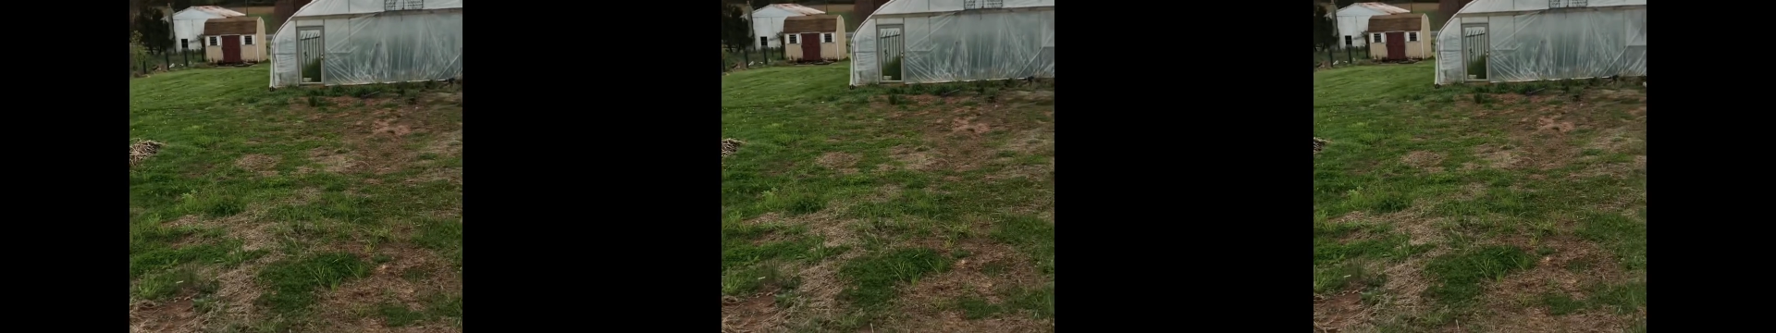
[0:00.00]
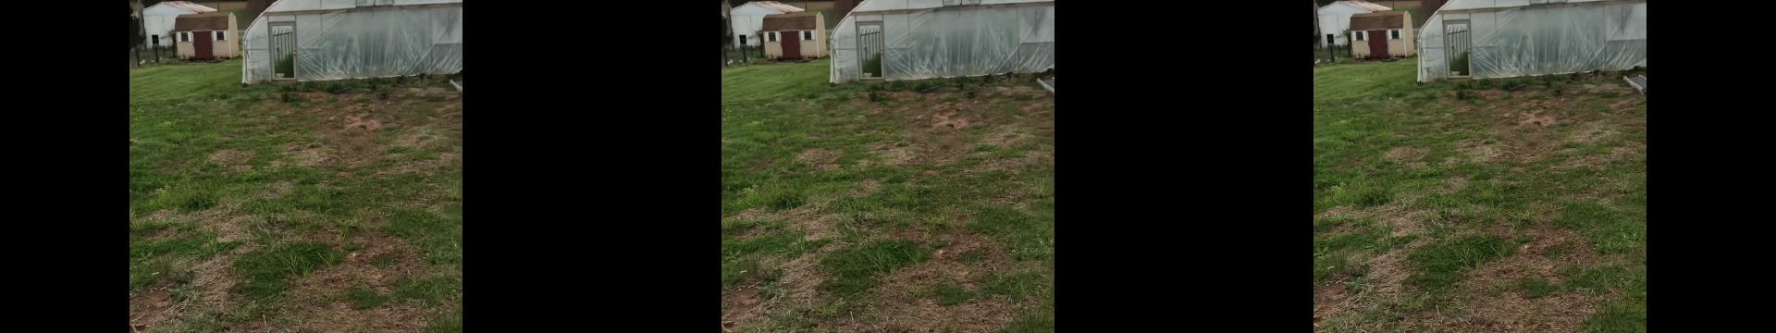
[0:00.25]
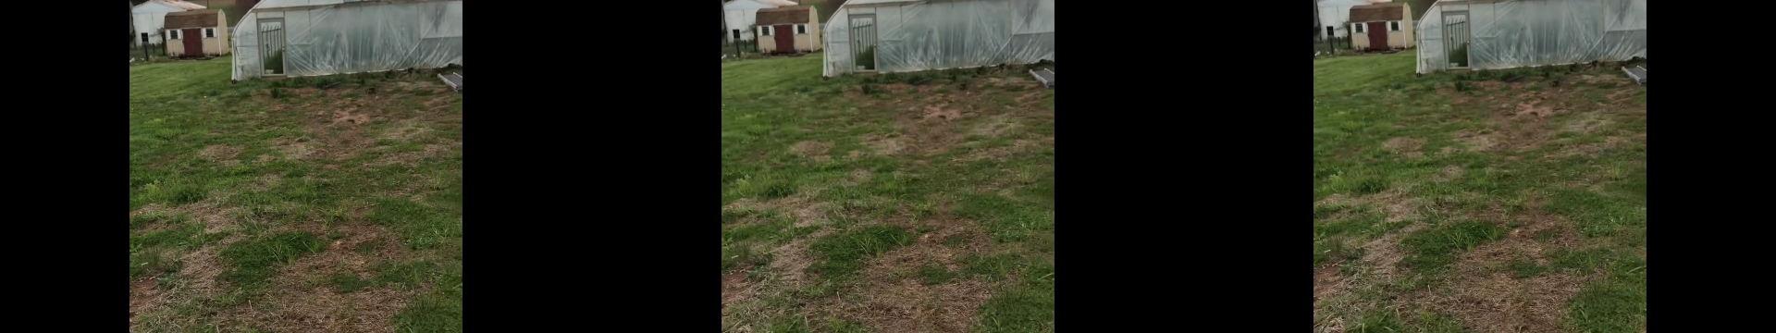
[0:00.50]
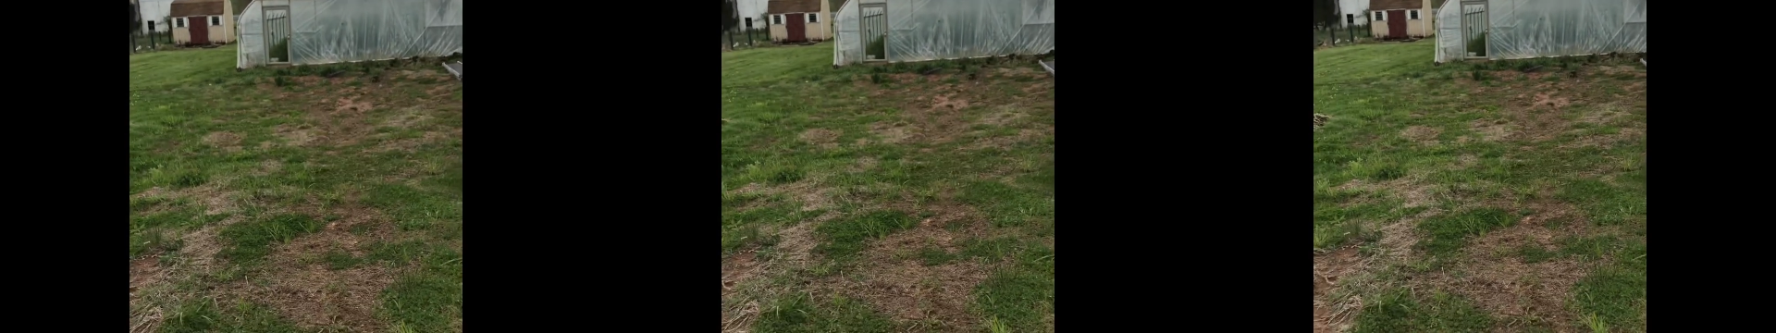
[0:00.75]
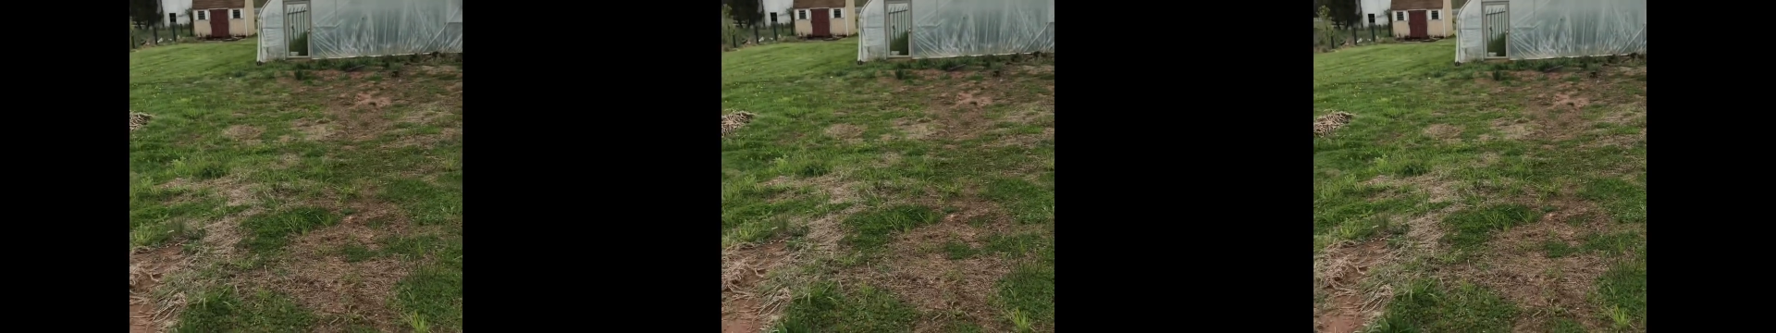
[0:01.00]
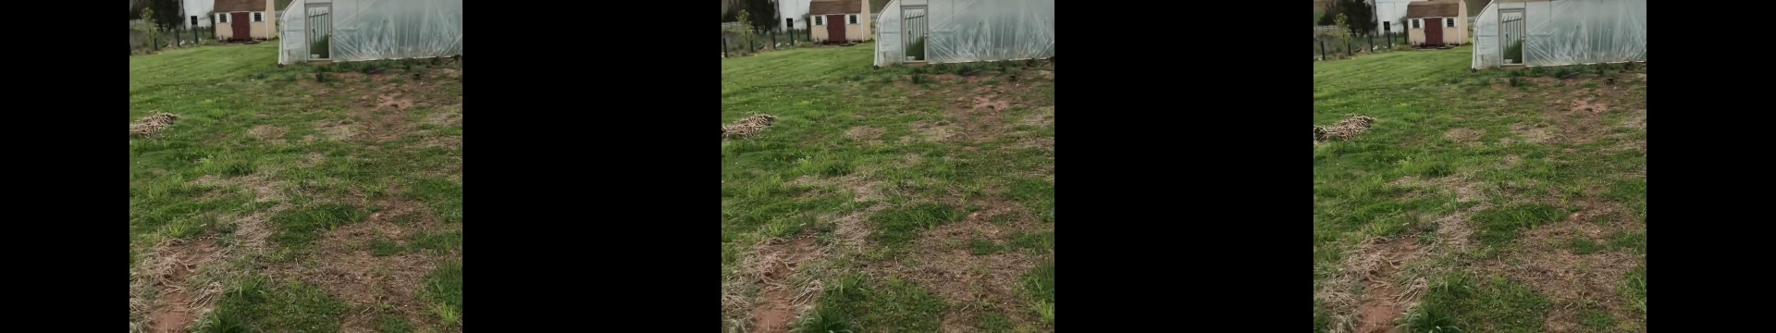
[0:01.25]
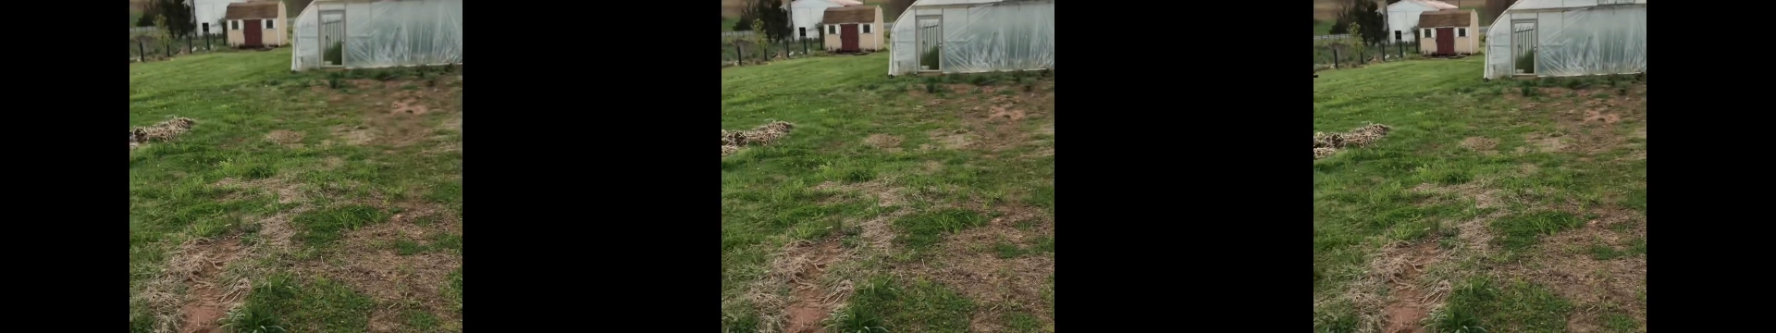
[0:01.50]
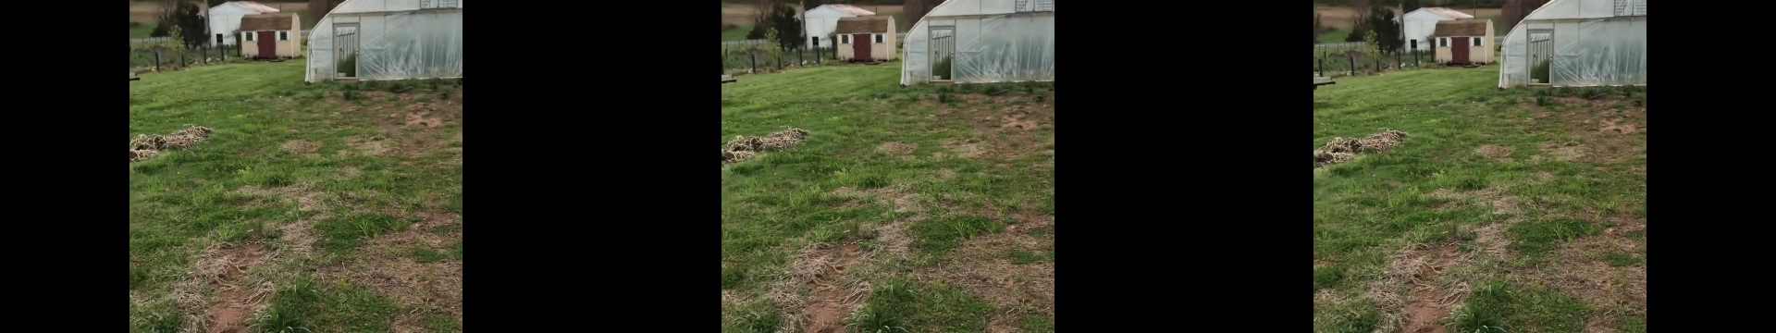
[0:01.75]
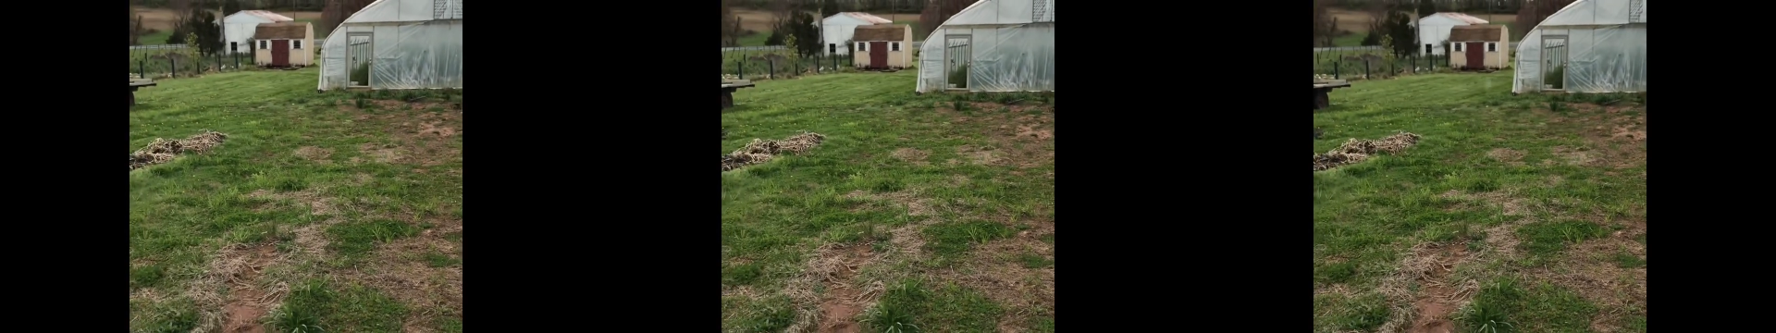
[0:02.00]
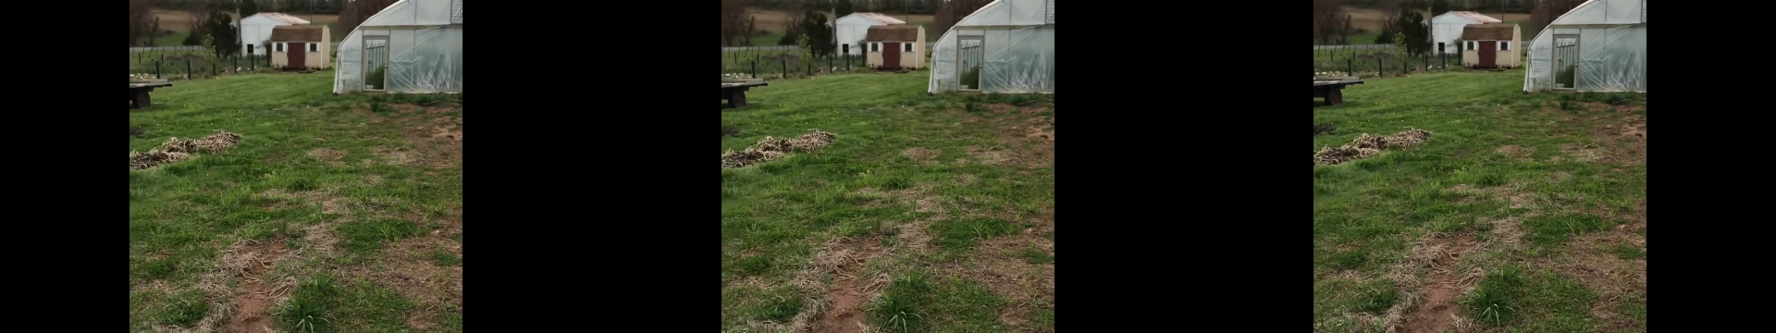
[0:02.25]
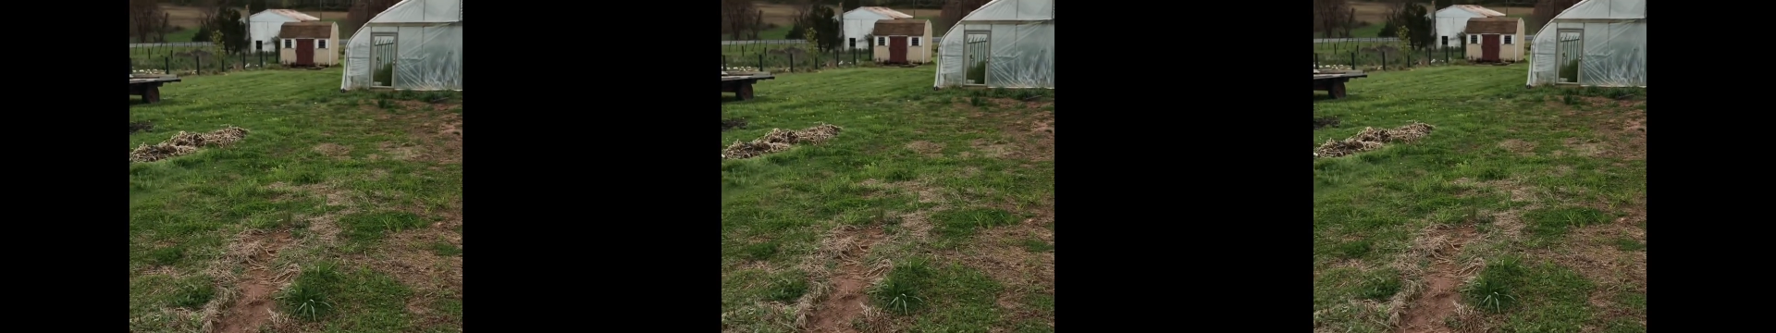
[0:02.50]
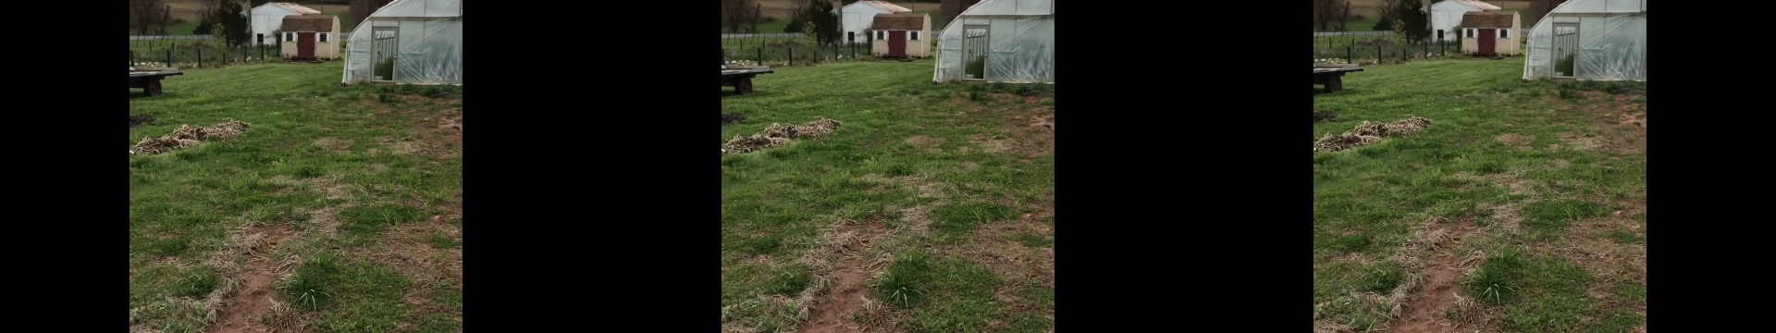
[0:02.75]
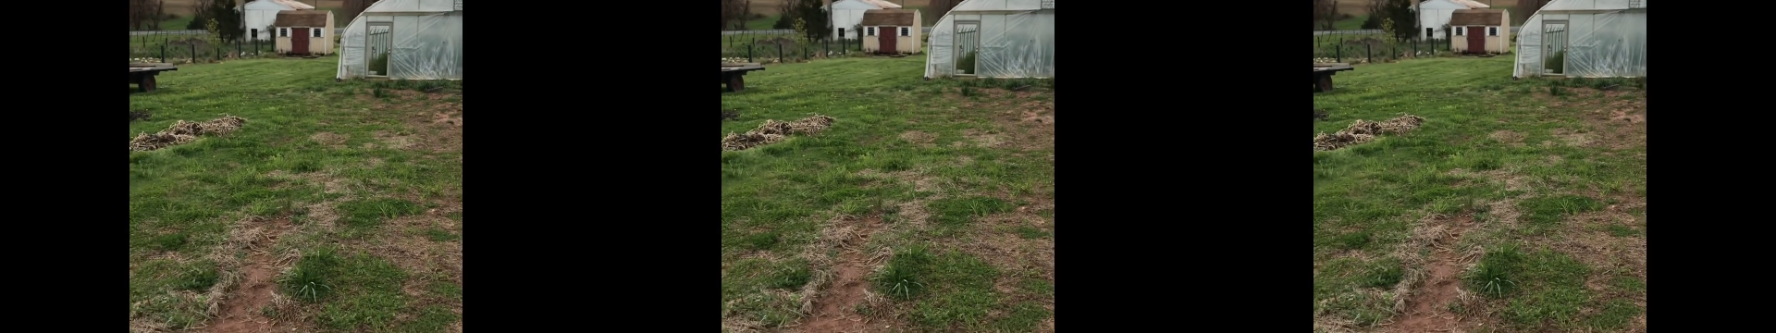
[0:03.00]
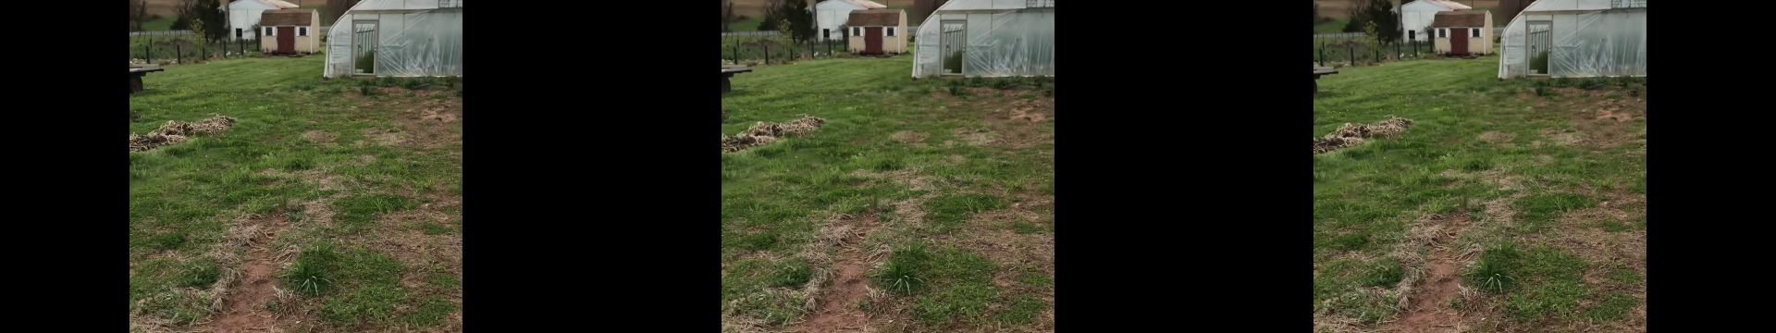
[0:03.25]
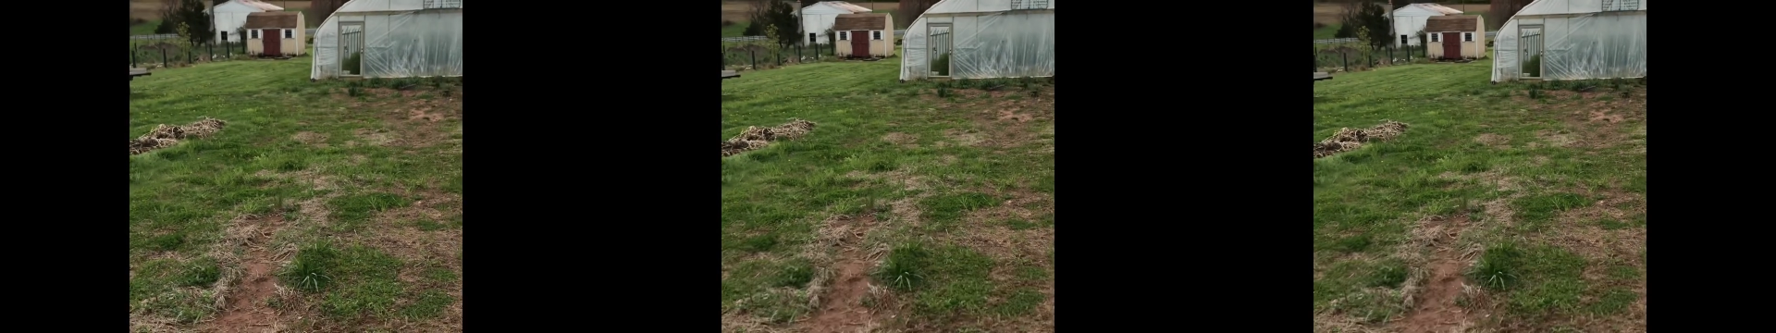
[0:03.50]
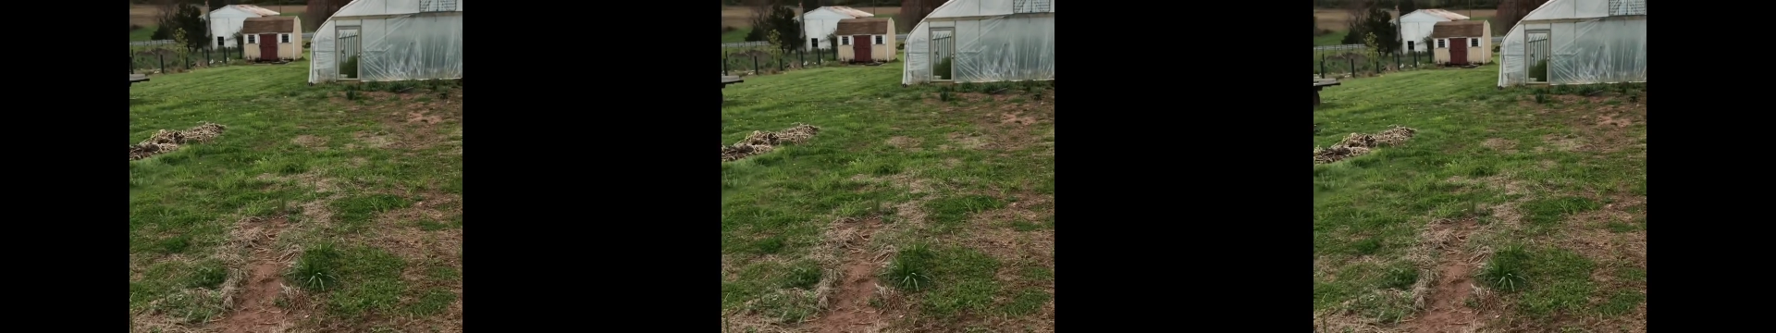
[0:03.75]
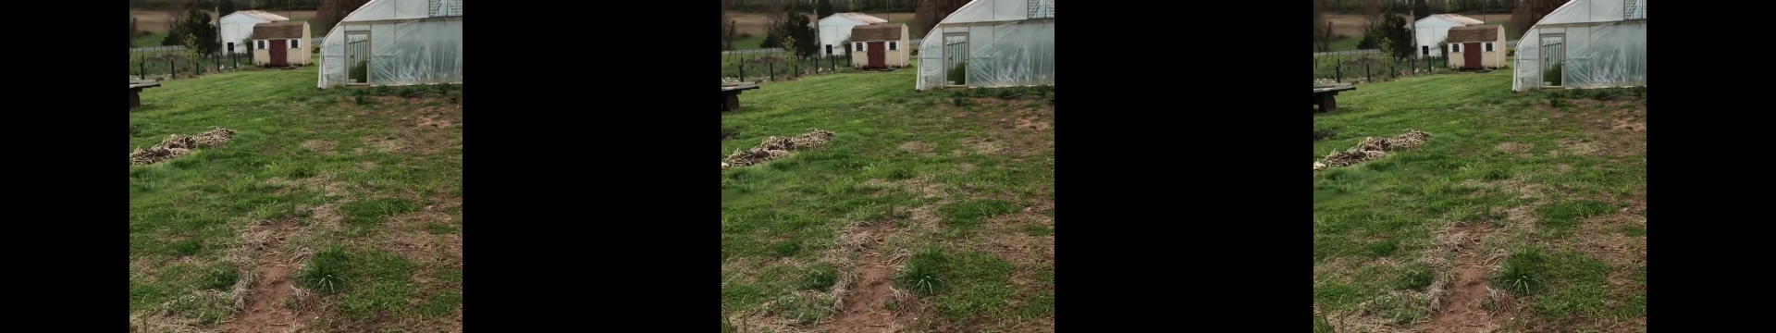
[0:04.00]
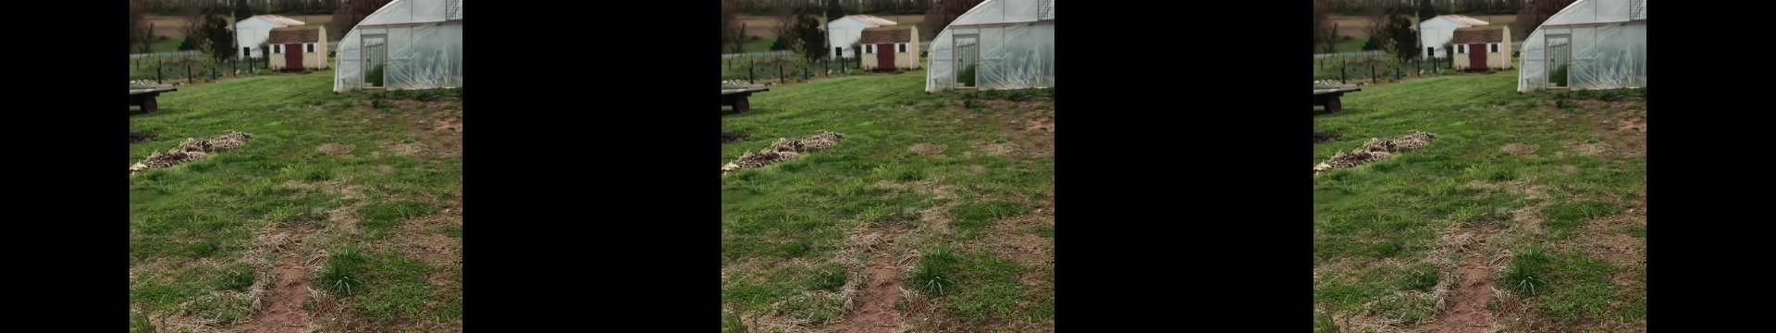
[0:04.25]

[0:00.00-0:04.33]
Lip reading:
Nobody's mouth can be seen.